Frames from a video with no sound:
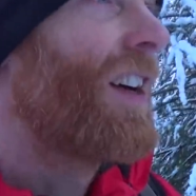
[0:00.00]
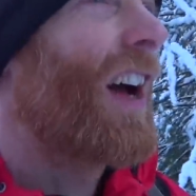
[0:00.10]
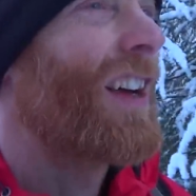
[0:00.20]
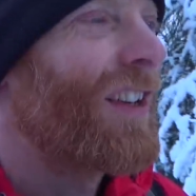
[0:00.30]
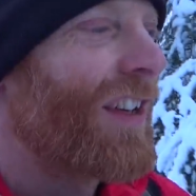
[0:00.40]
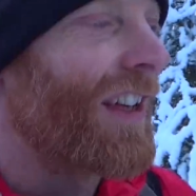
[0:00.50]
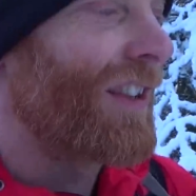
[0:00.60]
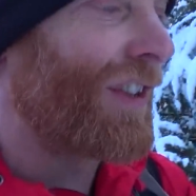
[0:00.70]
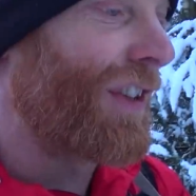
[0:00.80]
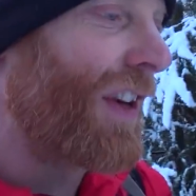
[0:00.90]
And
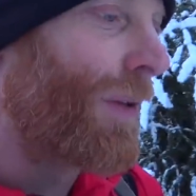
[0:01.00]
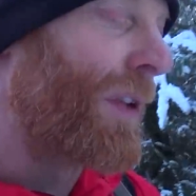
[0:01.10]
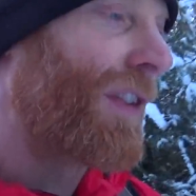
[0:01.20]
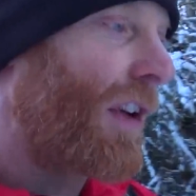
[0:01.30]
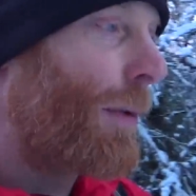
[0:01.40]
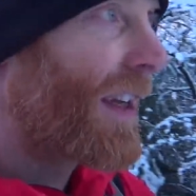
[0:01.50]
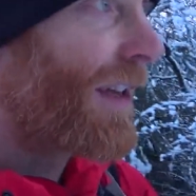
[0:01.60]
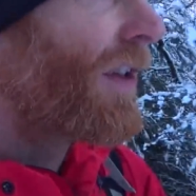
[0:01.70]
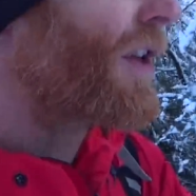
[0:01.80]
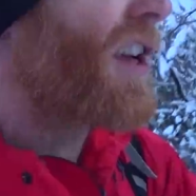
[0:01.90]
it's when you
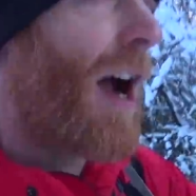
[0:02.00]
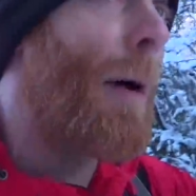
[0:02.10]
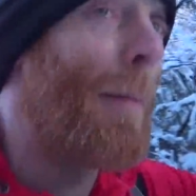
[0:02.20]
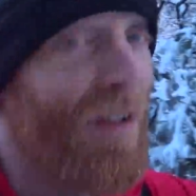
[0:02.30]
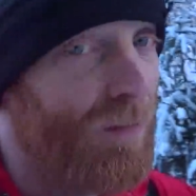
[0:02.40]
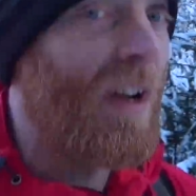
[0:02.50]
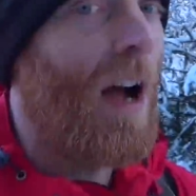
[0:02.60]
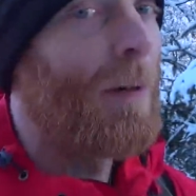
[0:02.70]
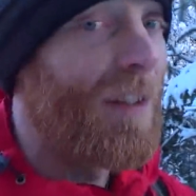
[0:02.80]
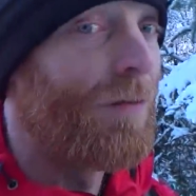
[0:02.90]
can come up here from a
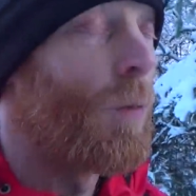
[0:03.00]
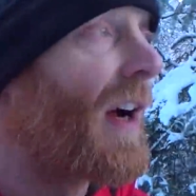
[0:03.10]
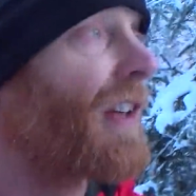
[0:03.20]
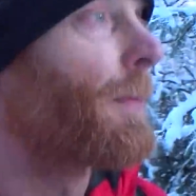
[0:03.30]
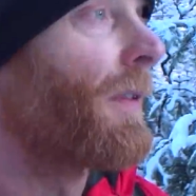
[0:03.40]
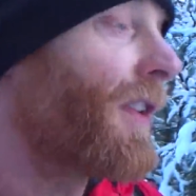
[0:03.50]
couple of different ways, but if